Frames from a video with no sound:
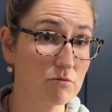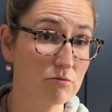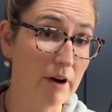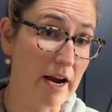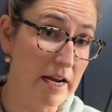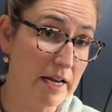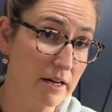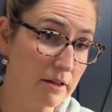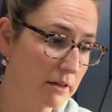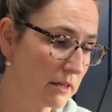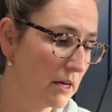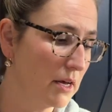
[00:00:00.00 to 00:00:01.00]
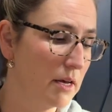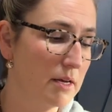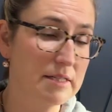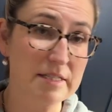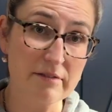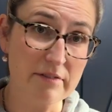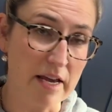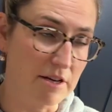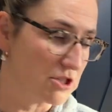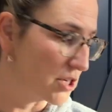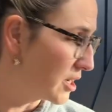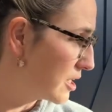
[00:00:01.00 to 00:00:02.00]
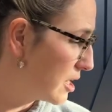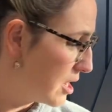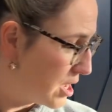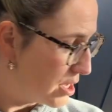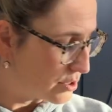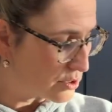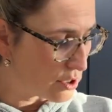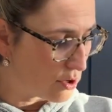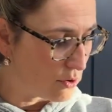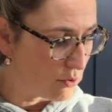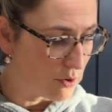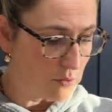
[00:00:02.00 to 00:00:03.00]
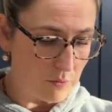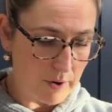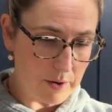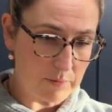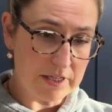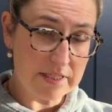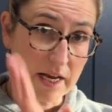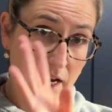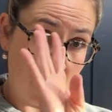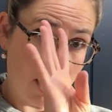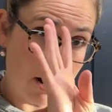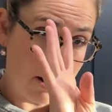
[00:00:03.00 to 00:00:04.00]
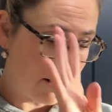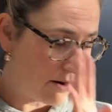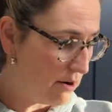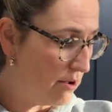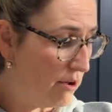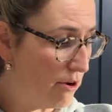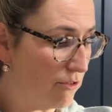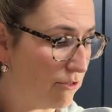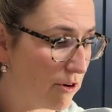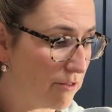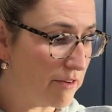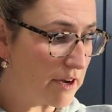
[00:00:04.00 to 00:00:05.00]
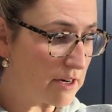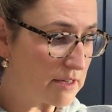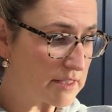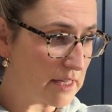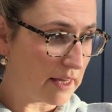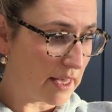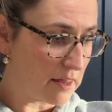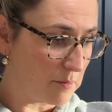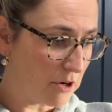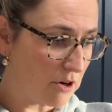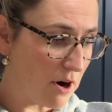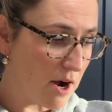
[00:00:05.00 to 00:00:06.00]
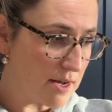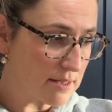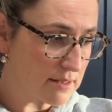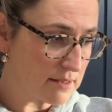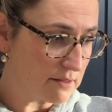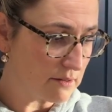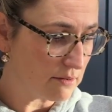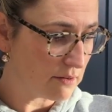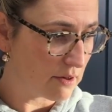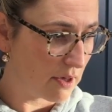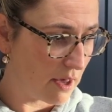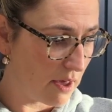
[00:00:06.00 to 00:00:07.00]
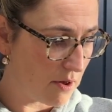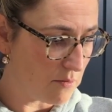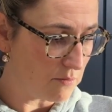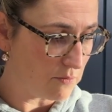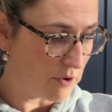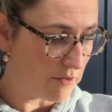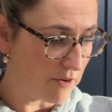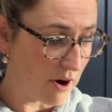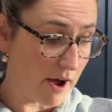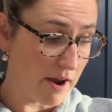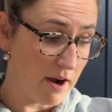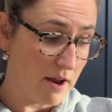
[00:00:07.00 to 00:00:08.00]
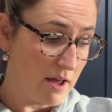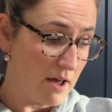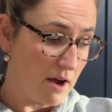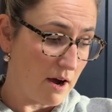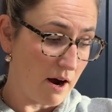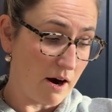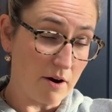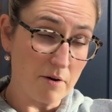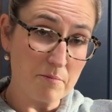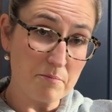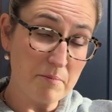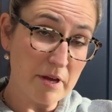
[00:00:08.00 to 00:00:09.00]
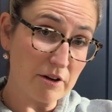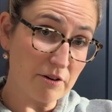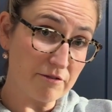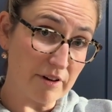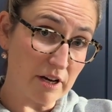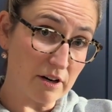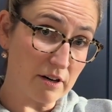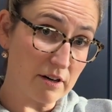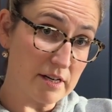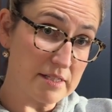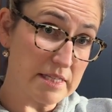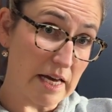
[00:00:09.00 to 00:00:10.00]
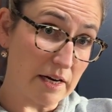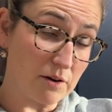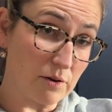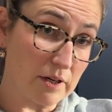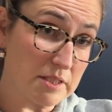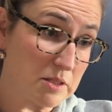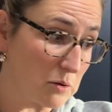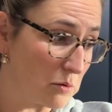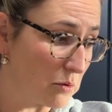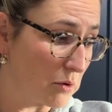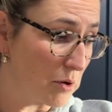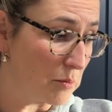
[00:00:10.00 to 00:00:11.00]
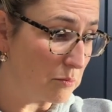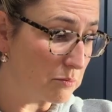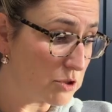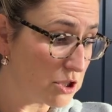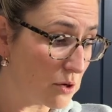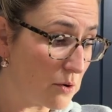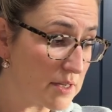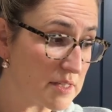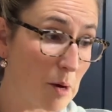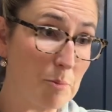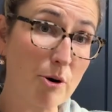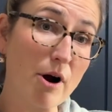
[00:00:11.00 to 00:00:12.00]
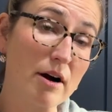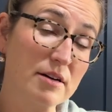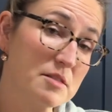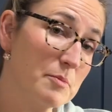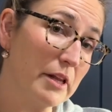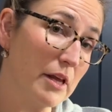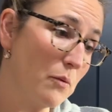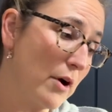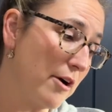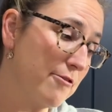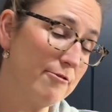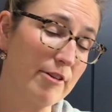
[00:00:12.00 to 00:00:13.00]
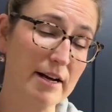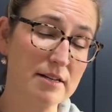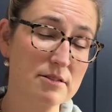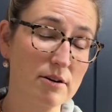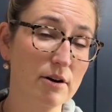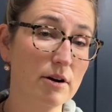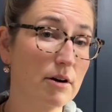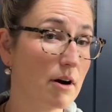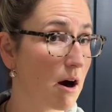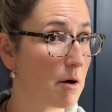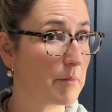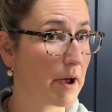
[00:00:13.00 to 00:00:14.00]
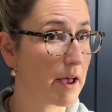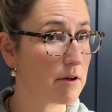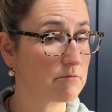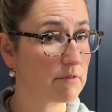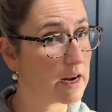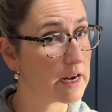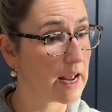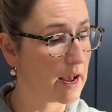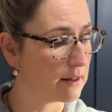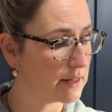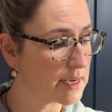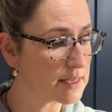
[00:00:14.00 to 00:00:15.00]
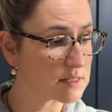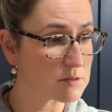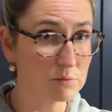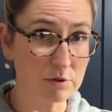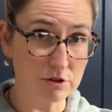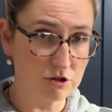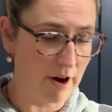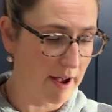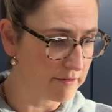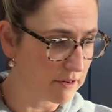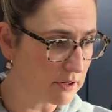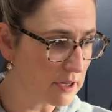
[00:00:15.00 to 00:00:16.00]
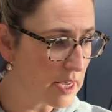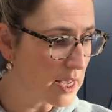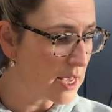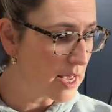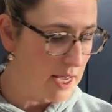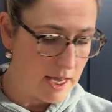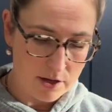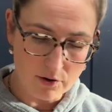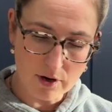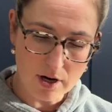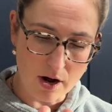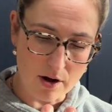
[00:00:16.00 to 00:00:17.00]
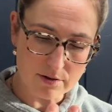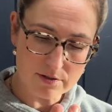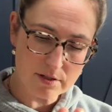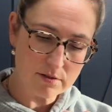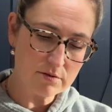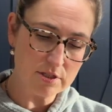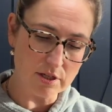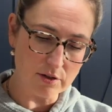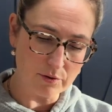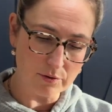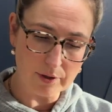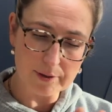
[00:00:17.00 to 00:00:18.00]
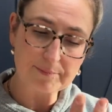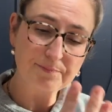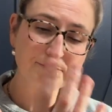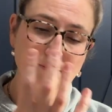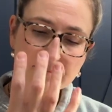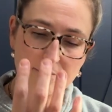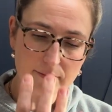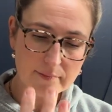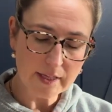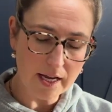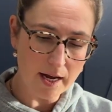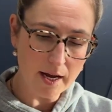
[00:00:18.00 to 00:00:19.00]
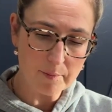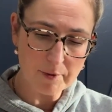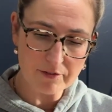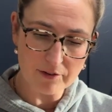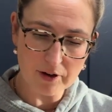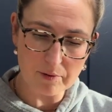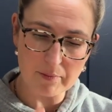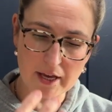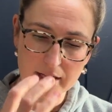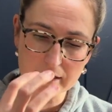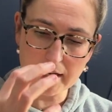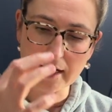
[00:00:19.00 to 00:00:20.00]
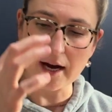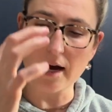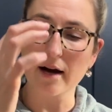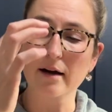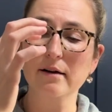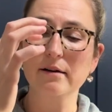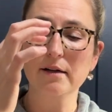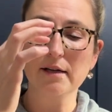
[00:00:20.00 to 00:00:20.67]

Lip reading: radial deviation. So when we take our 4 fingers and lay them across, okay, we've got our middle finger is then going to show us approximately where Flexor Carpi Radialis will travel. You can also do, if you can make like a